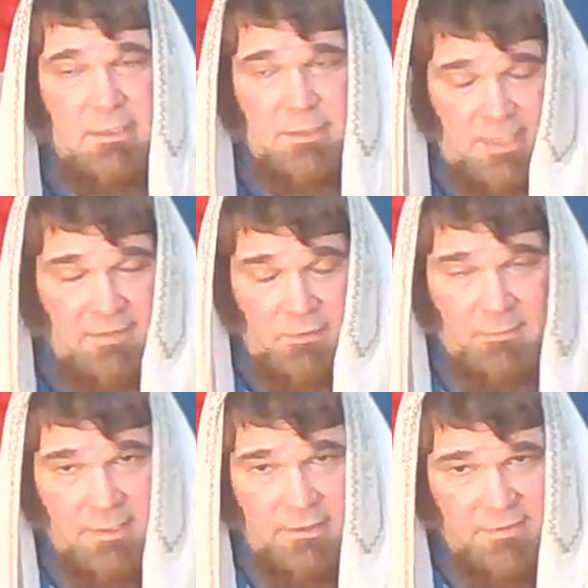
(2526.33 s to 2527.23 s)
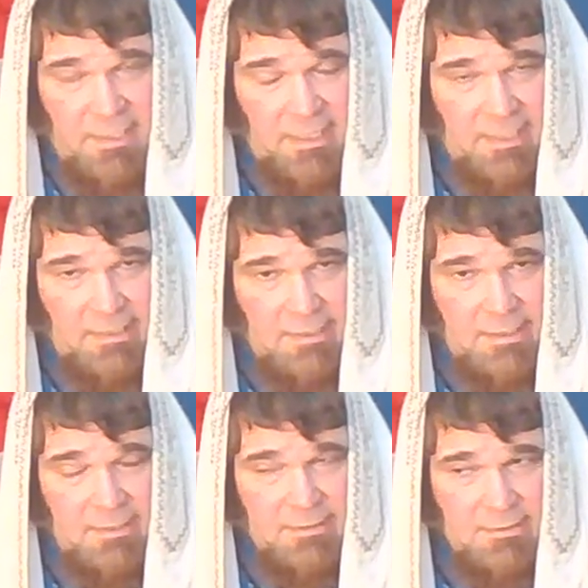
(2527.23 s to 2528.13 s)
Do you have the will of God in
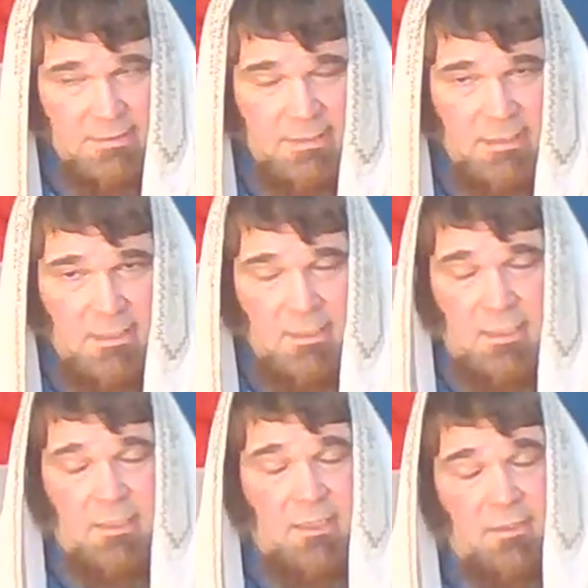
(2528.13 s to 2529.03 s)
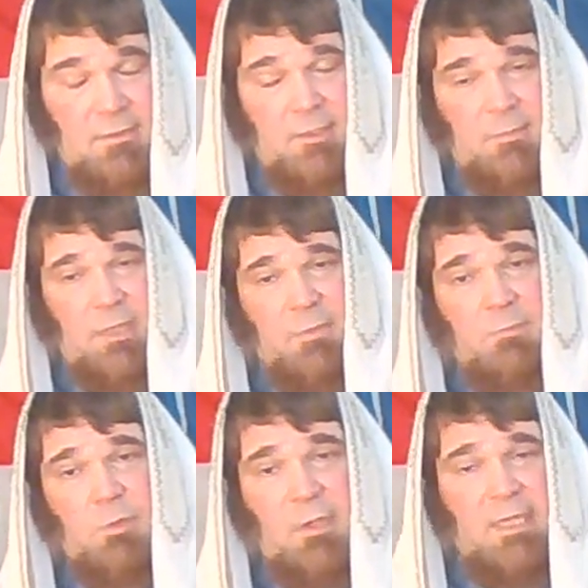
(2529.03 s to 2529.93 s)
you? you and you might be
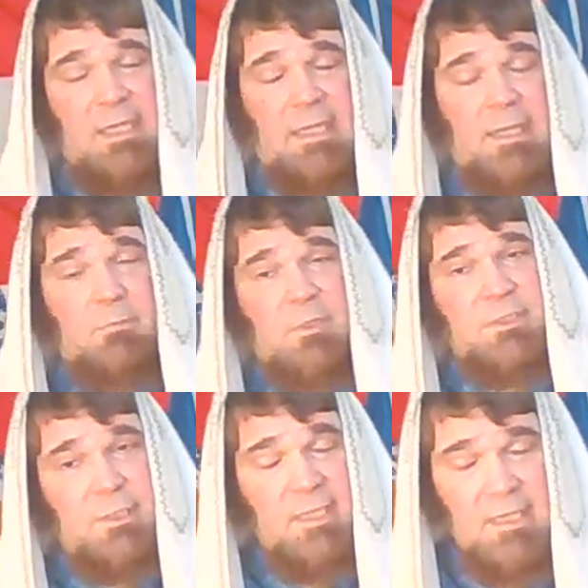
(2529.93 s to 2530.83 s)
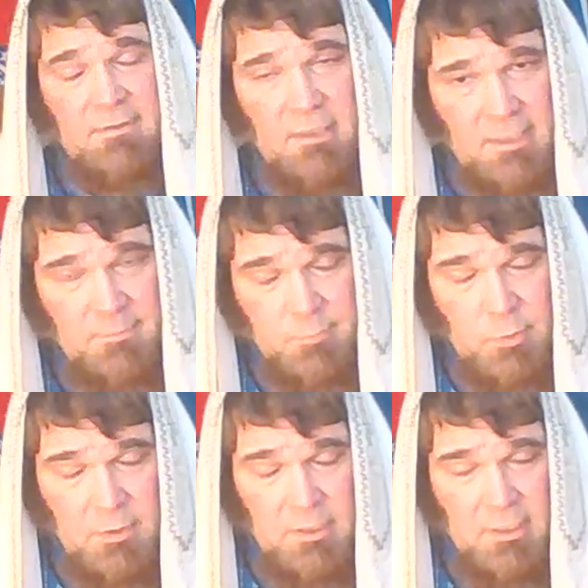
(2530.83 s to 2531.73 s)
born again, but do you have? Are you
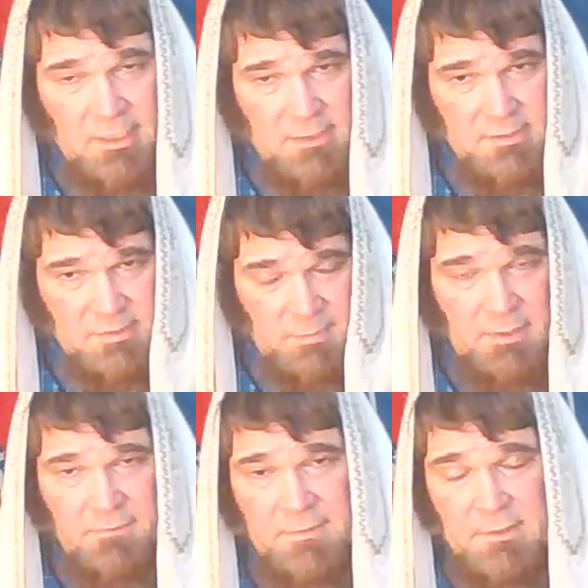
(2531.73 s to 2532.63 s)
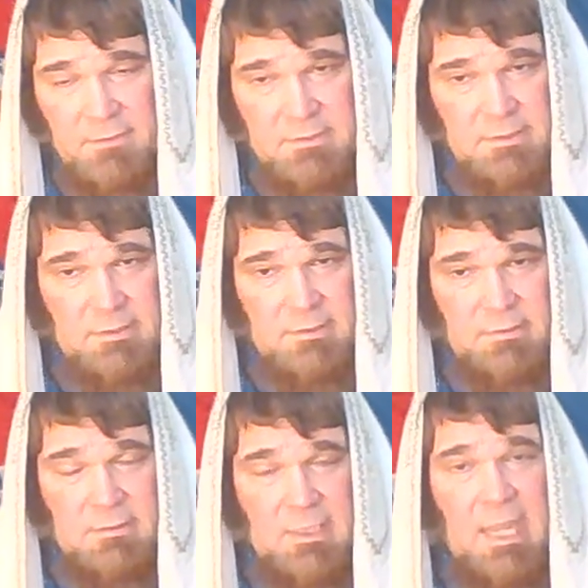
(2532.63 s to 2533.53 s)
born? Are you spirit filled
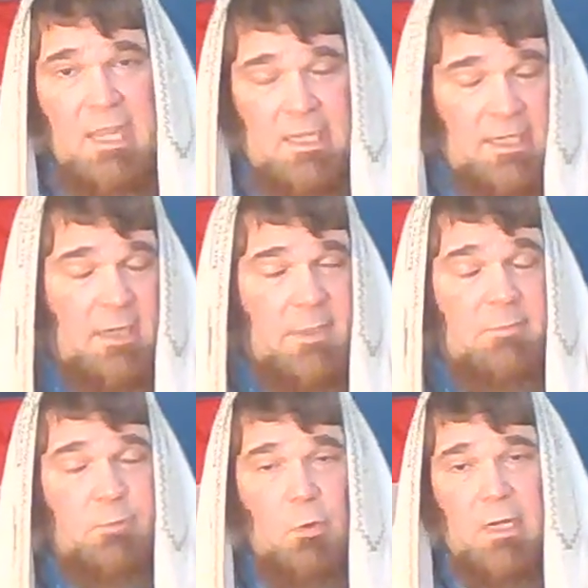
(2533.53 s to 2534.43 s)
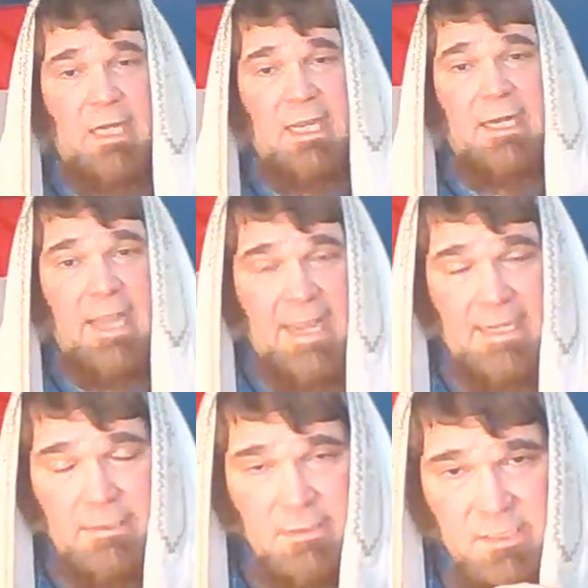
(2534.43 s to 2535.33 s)
too? You got to be born again
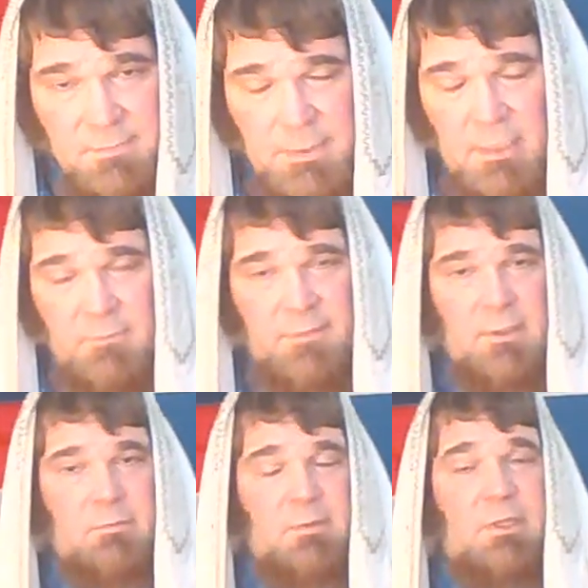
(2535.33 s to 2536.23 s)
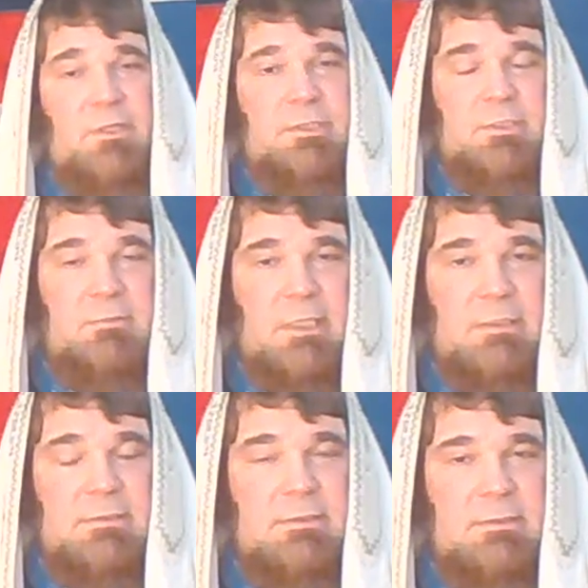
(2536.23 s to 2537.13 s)
and spirit filled with Yeshua.
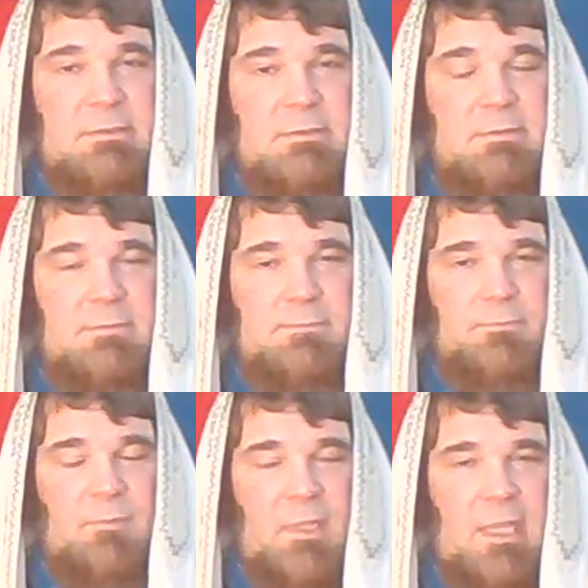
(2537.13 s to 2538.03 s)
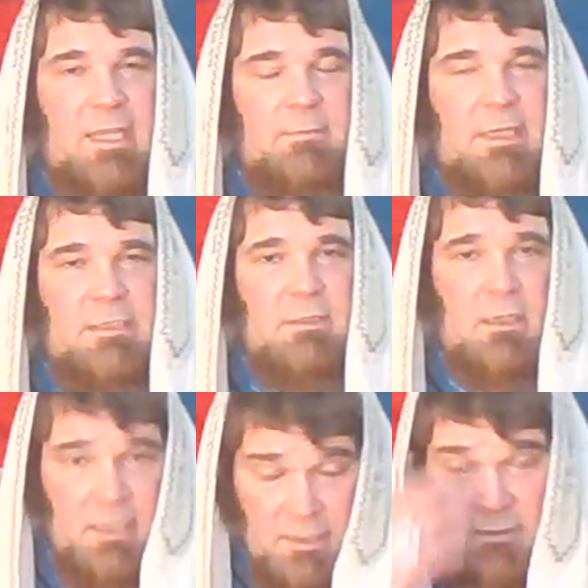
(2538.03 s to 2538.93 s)
Amen.
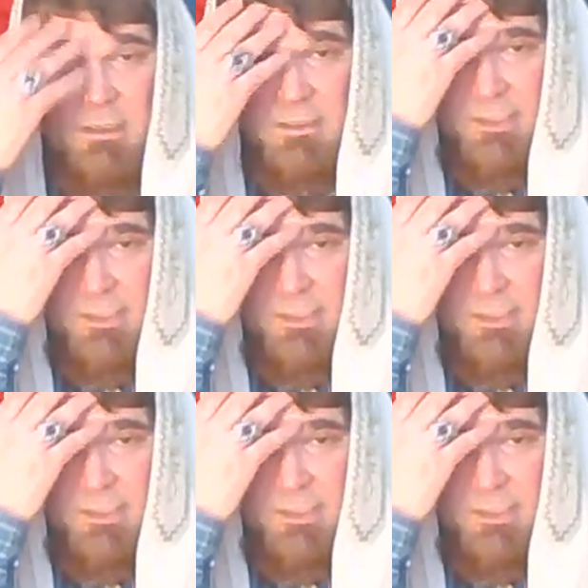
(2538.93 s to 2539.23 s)
Are you?